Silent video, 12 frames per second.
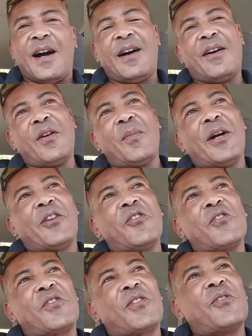I don't know about
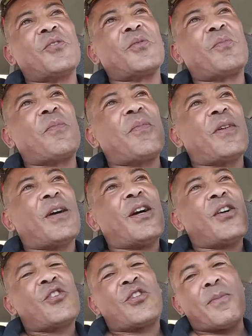those
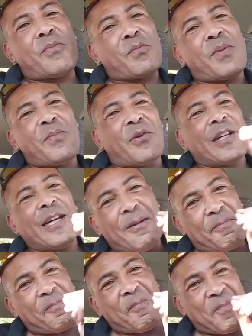chips people get.
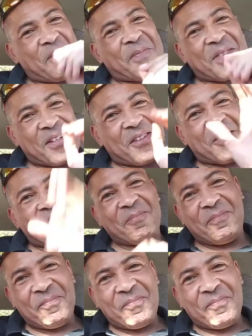Sorry.